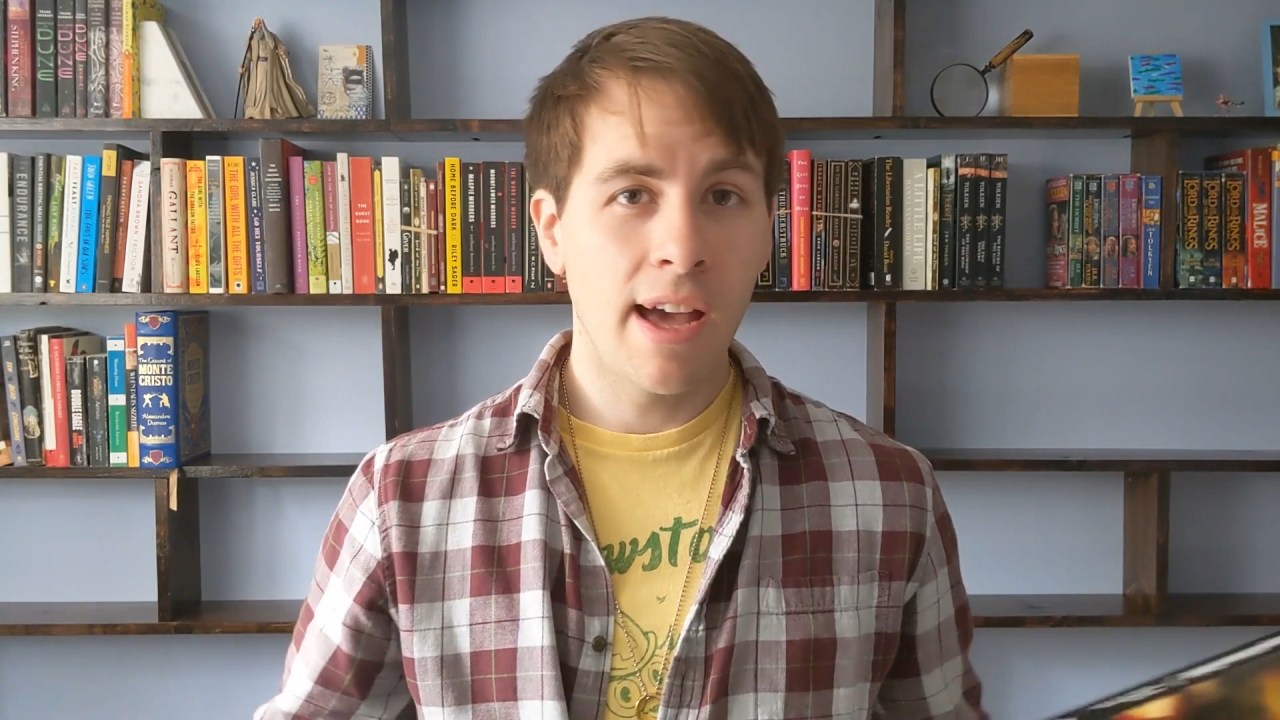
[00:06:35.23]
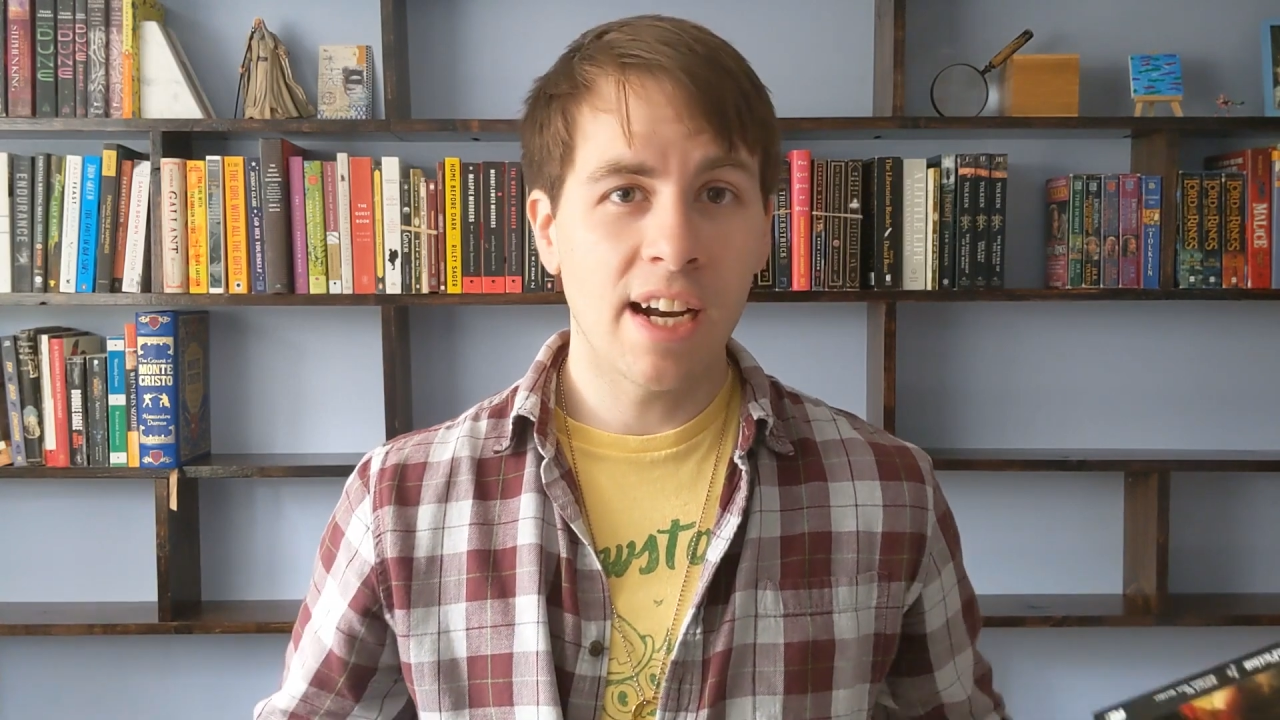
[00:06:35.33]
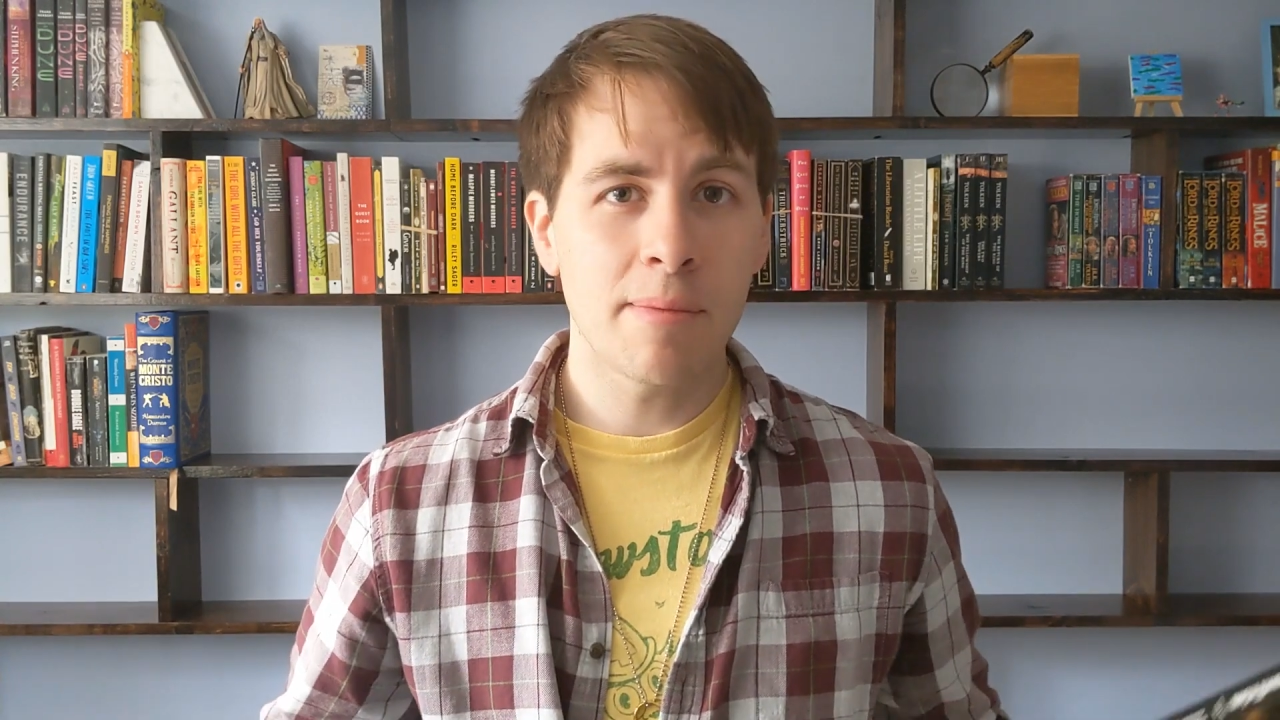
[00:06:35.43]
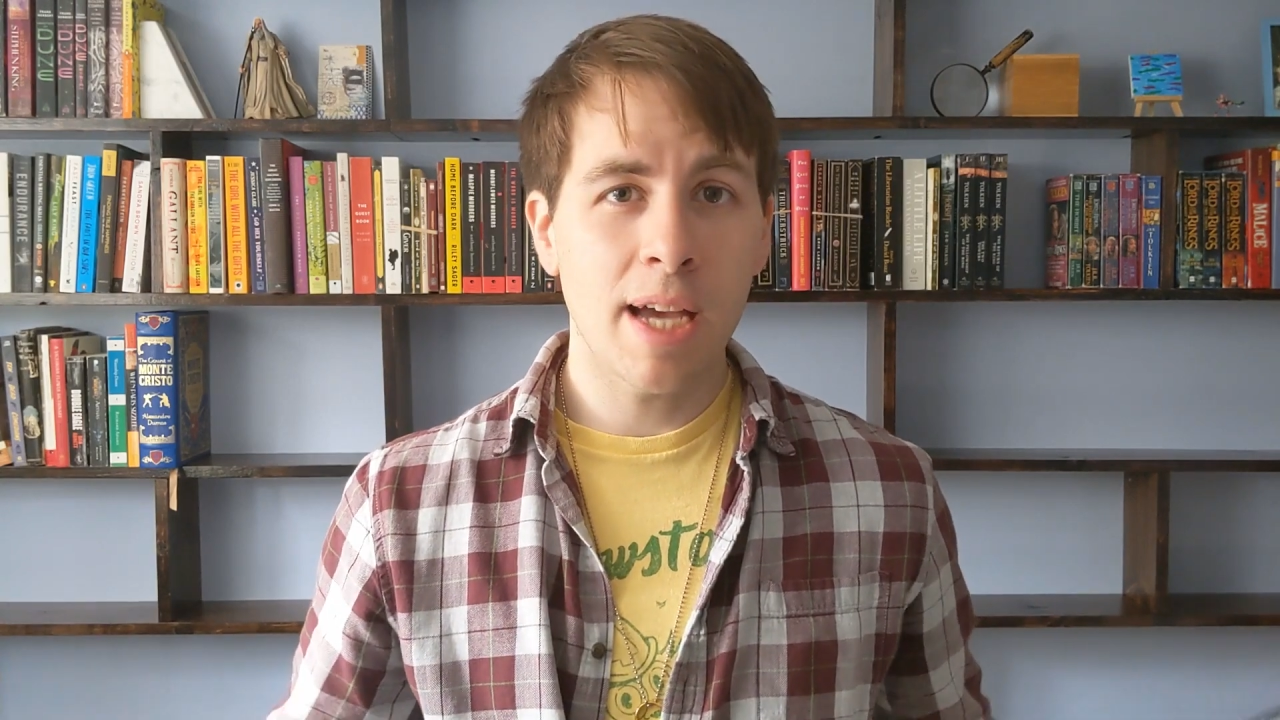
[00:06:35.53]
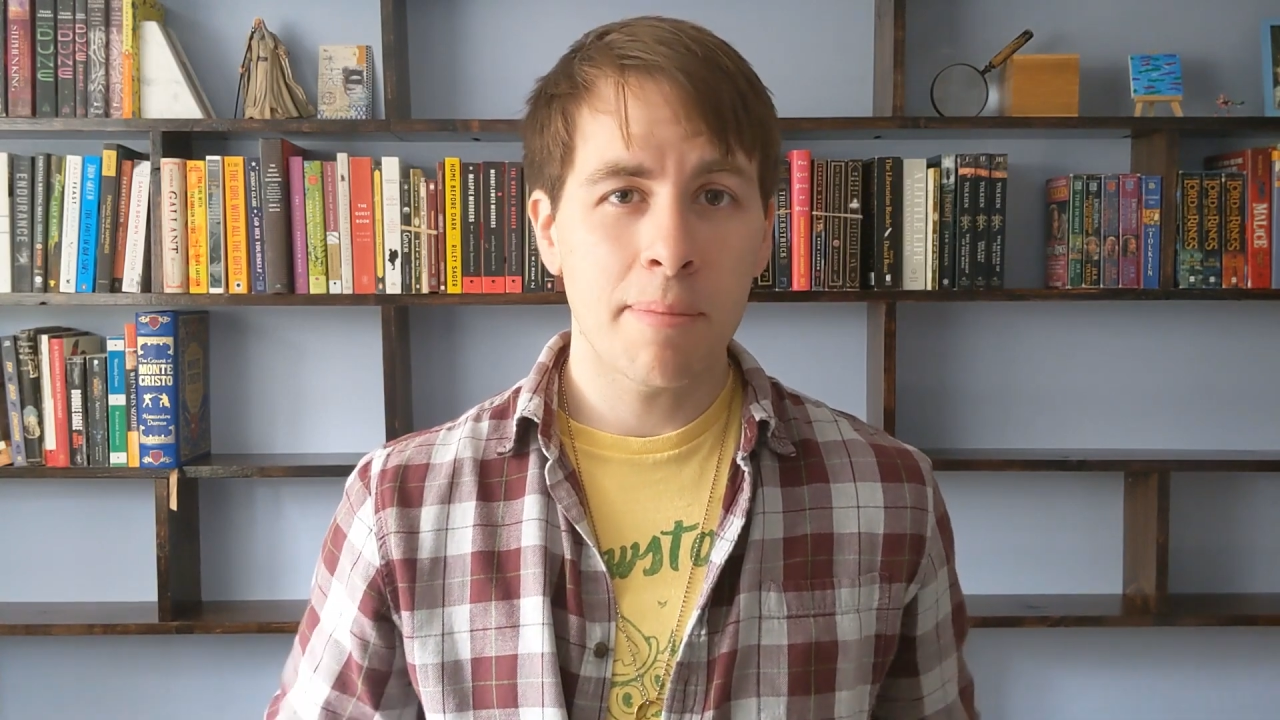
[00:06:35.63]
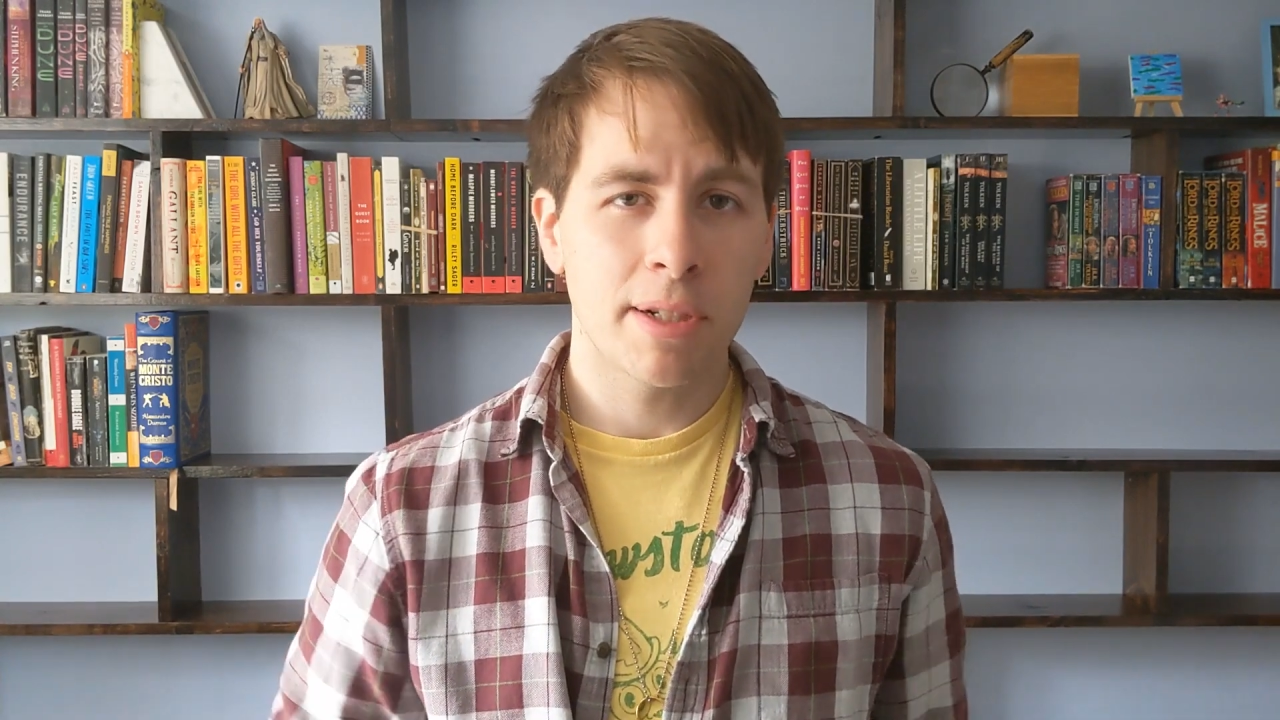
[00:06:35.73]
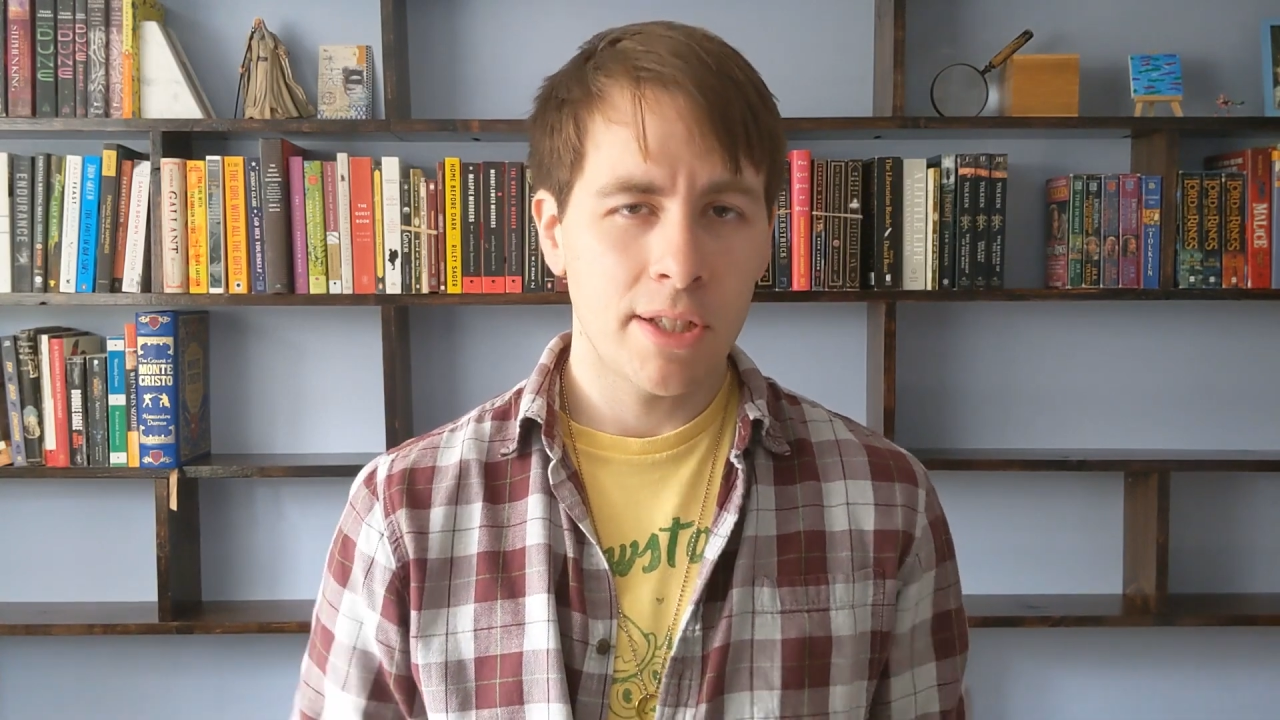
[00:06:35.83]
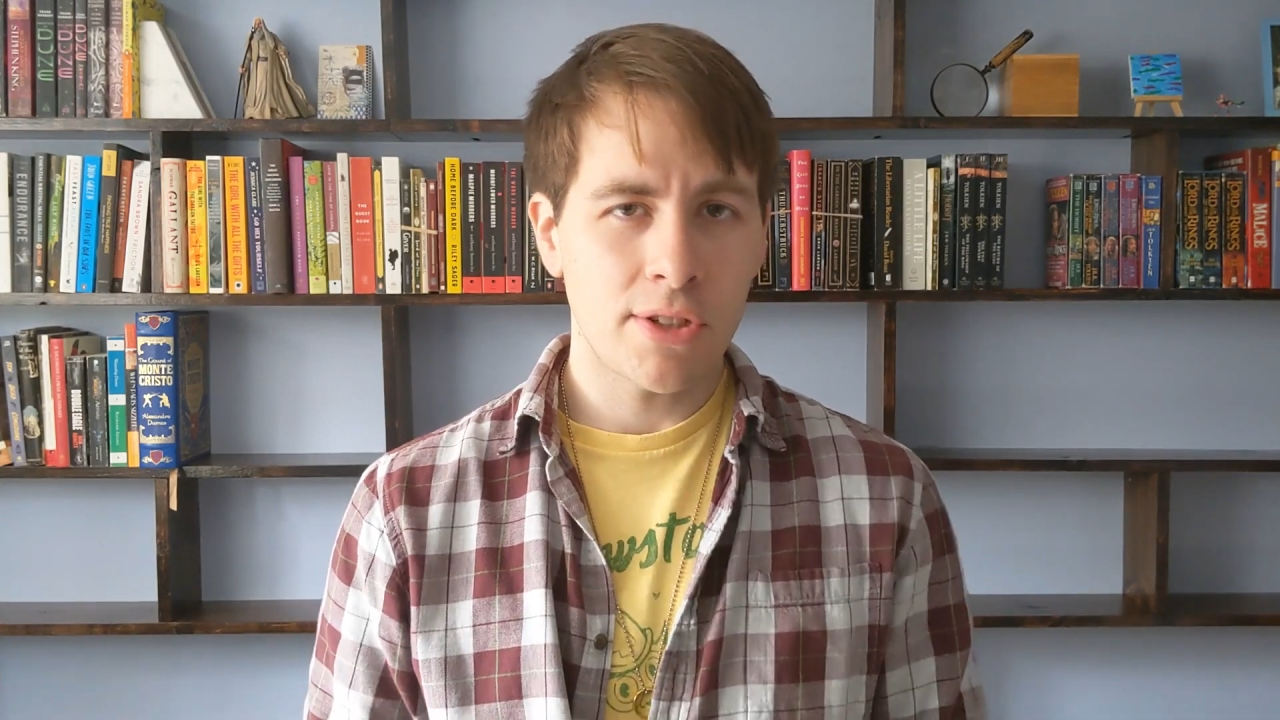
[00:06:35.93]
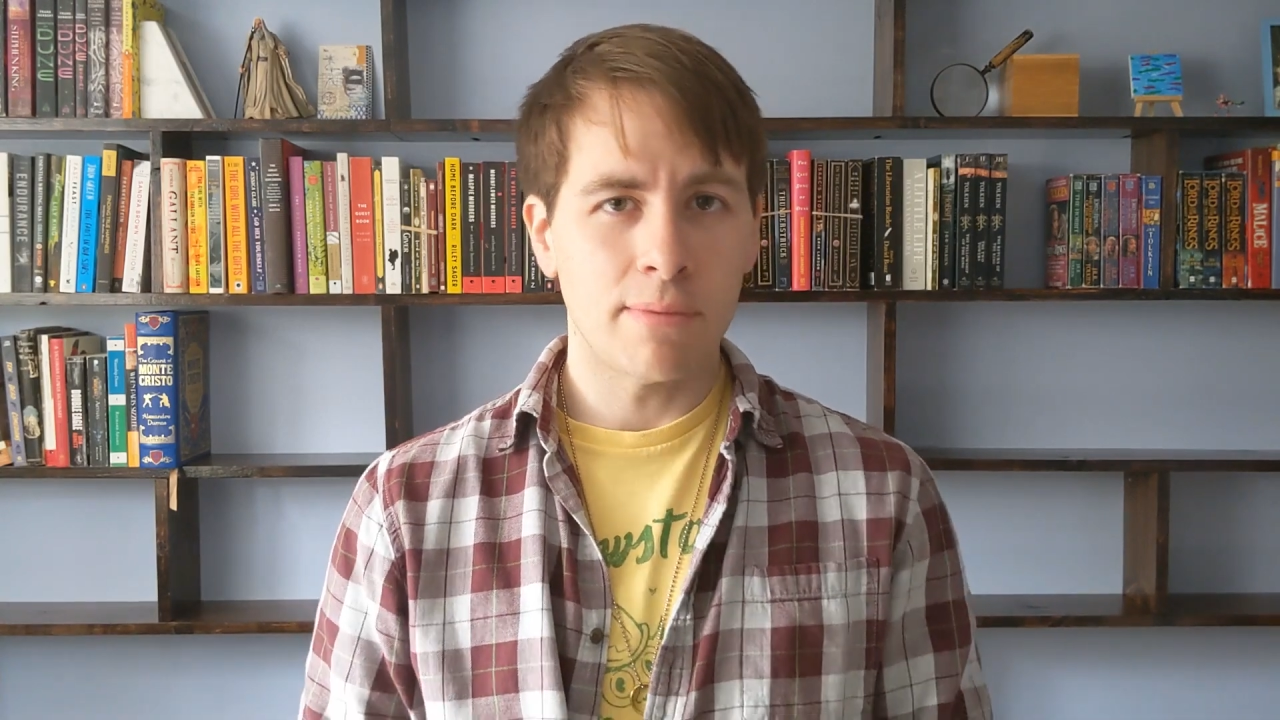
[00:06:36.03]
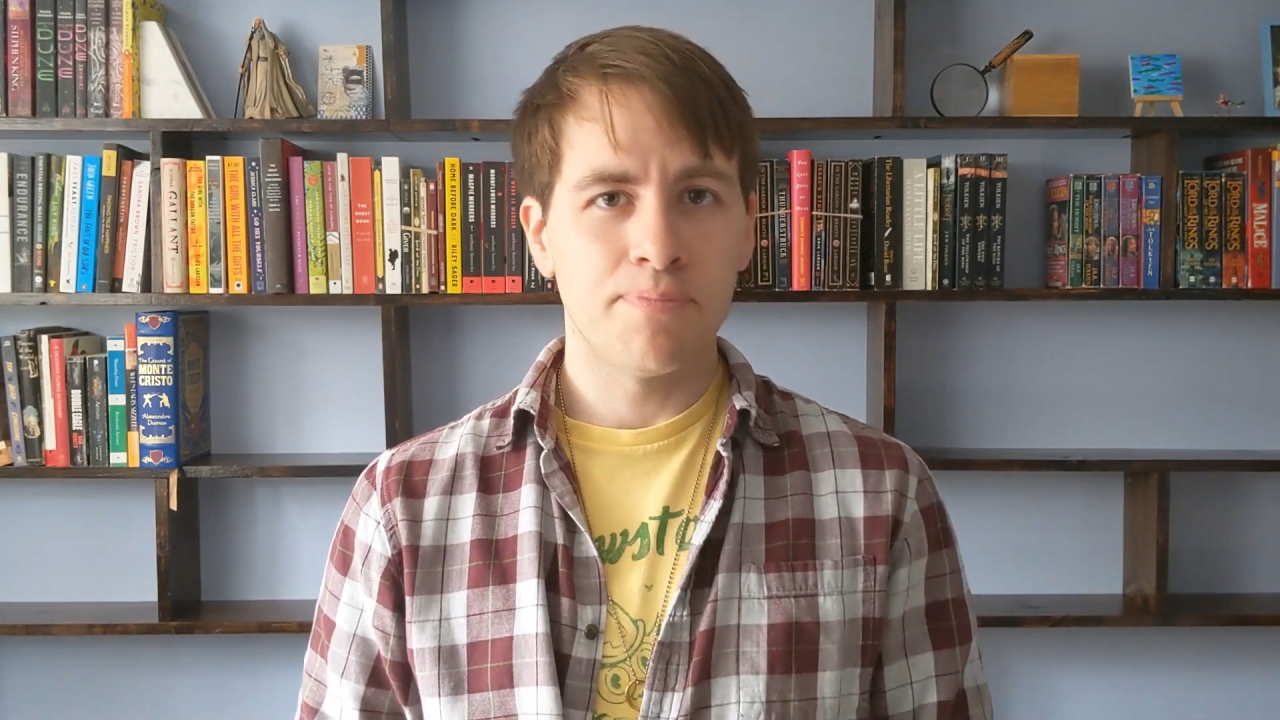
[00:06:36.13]
and I'd be happy to
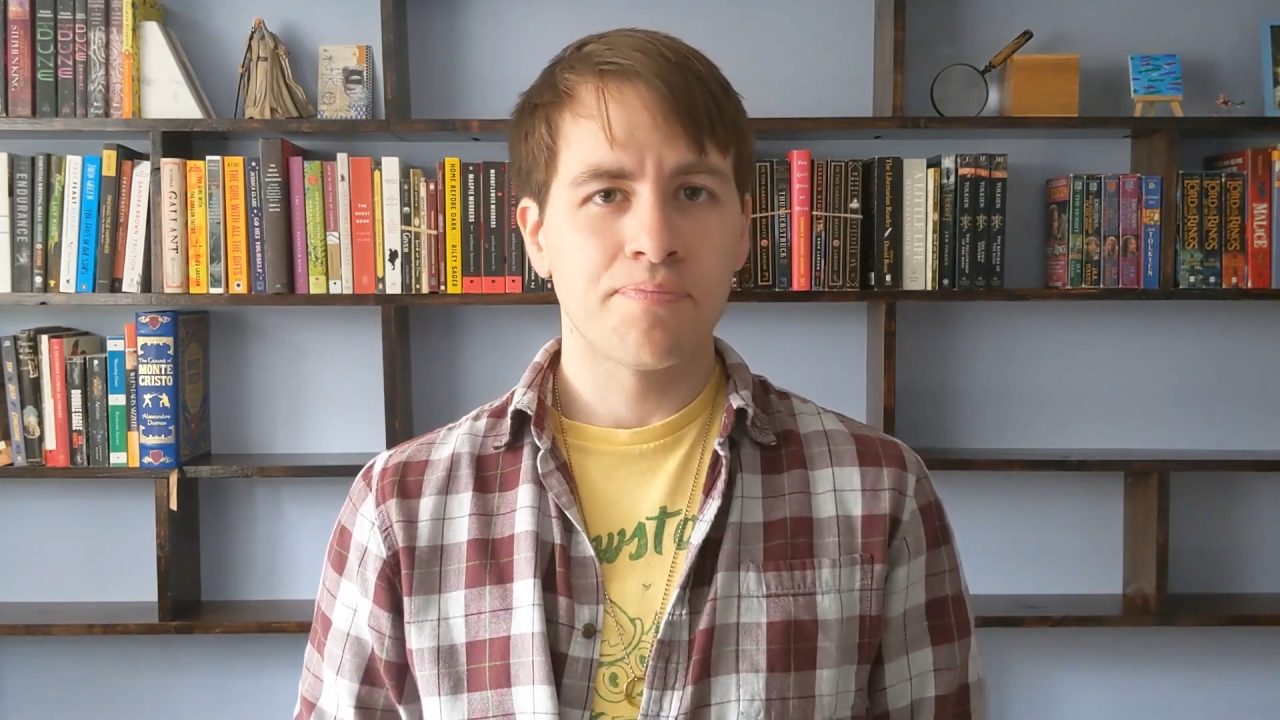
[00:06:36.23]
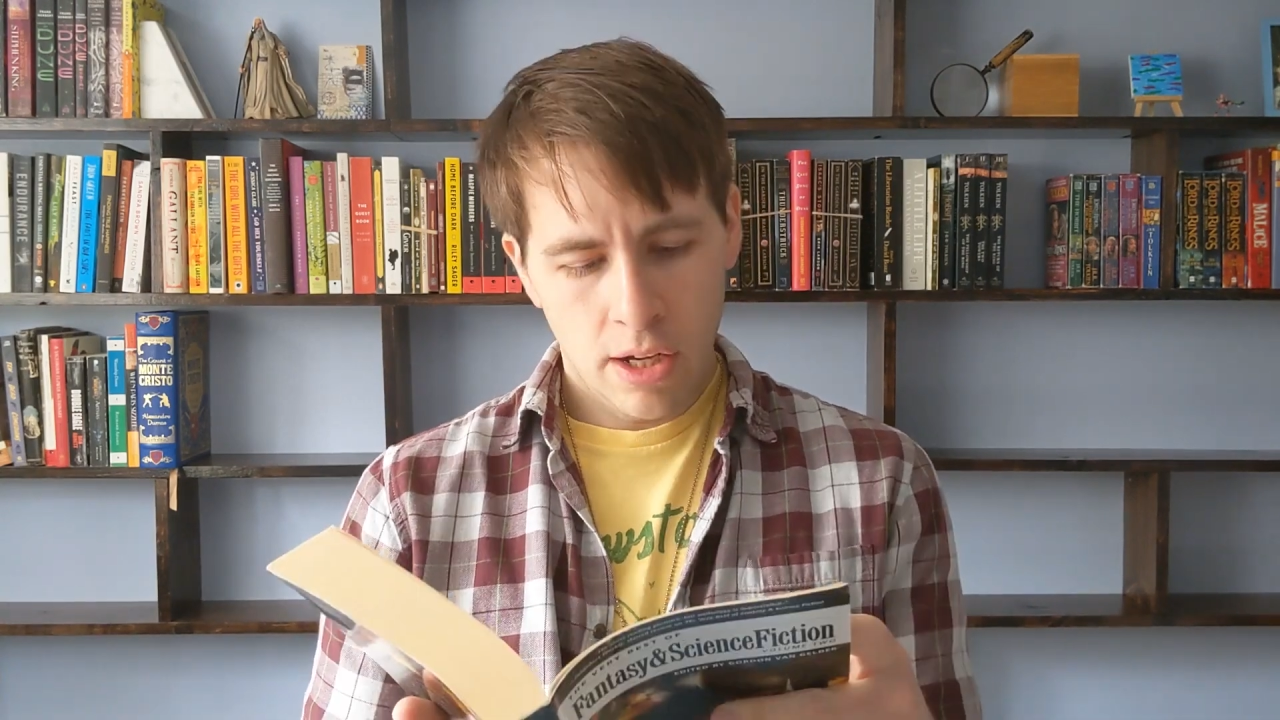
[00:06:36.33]
listen.